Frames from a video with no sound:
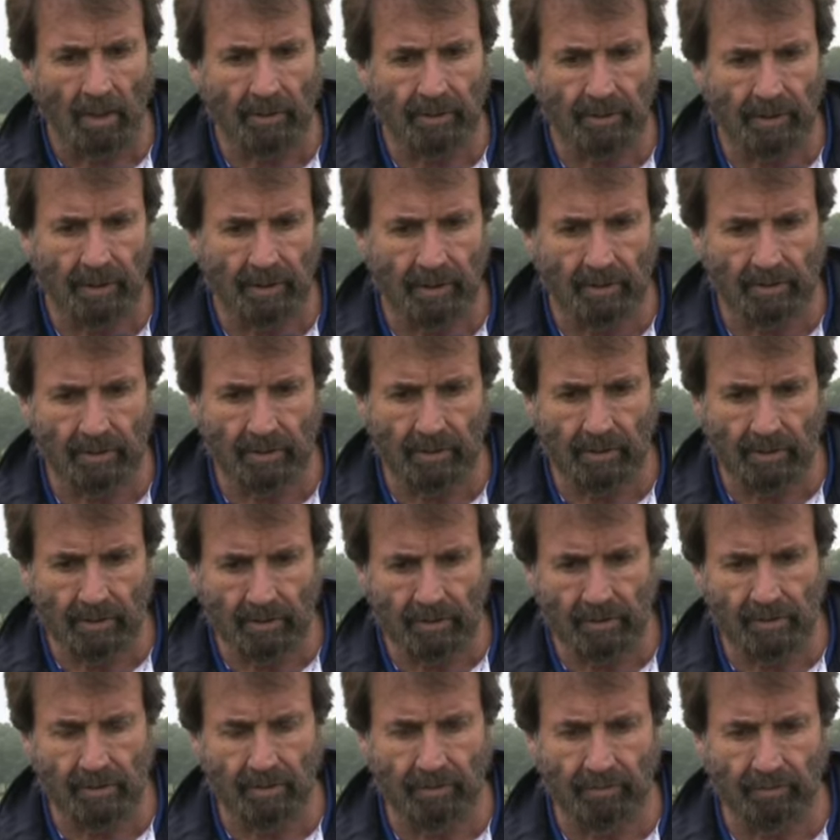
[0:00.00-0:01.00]
I think it's an
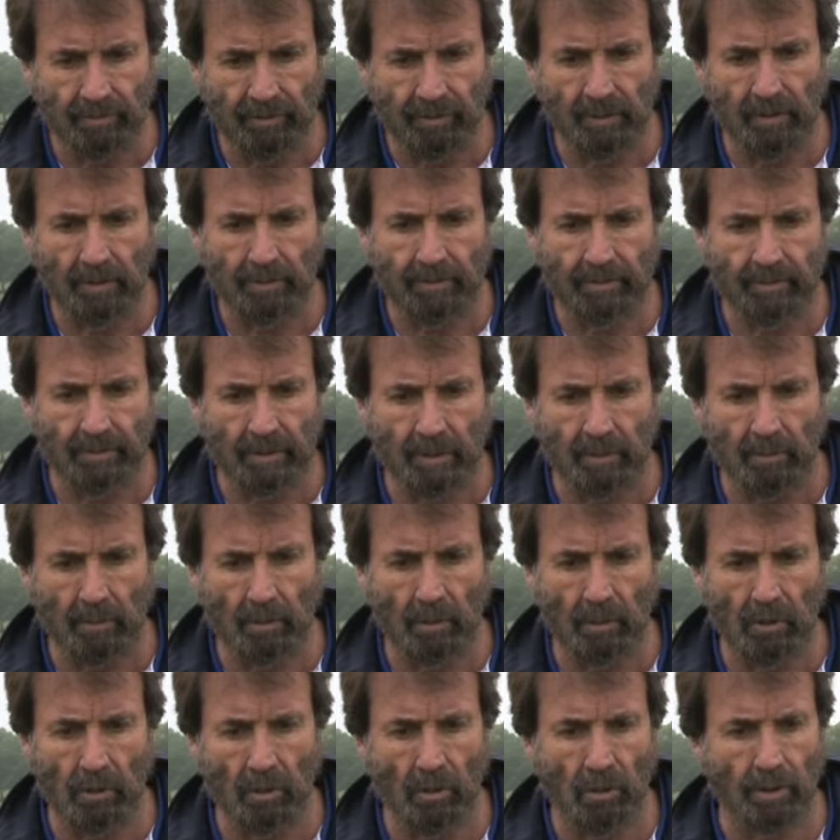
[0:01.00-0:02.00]
interesting field. Same
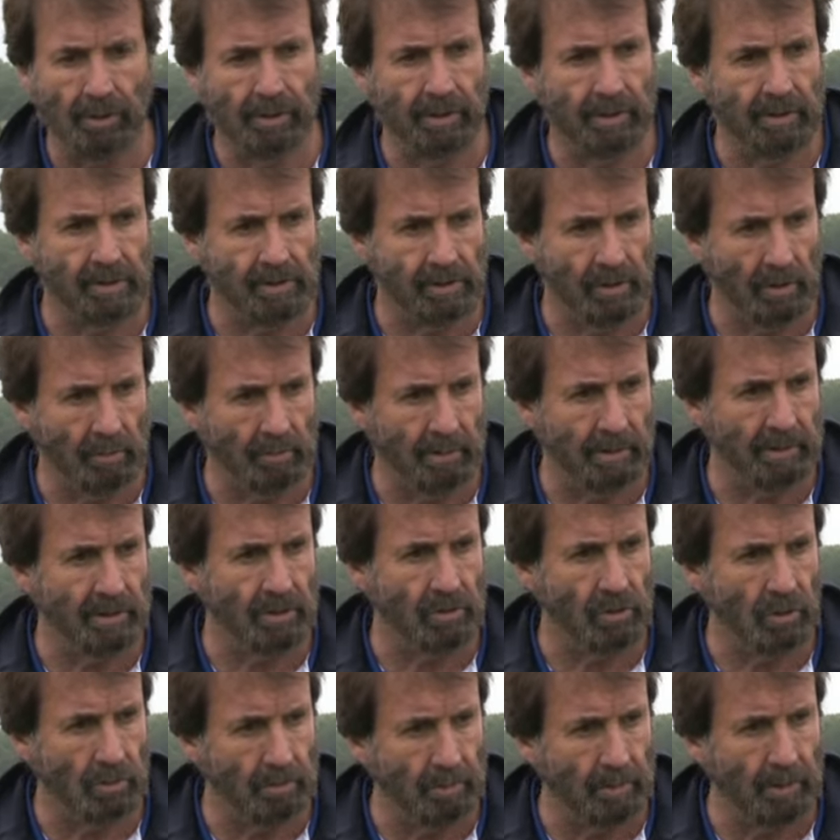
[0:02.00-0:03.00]
old hard hitters up at the
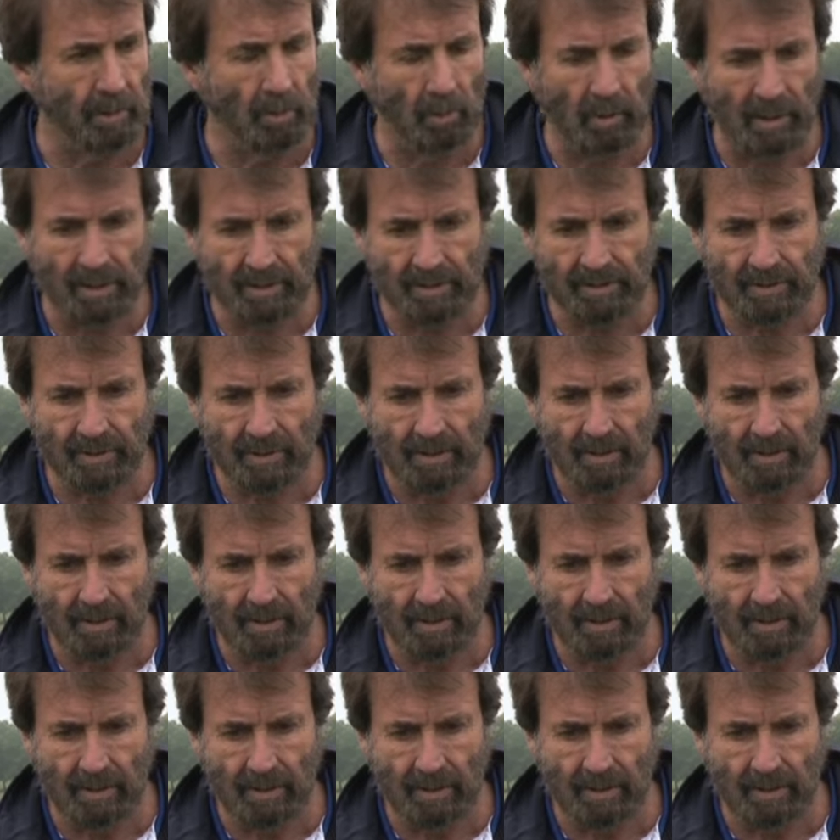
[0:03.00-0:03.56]
top of the weights.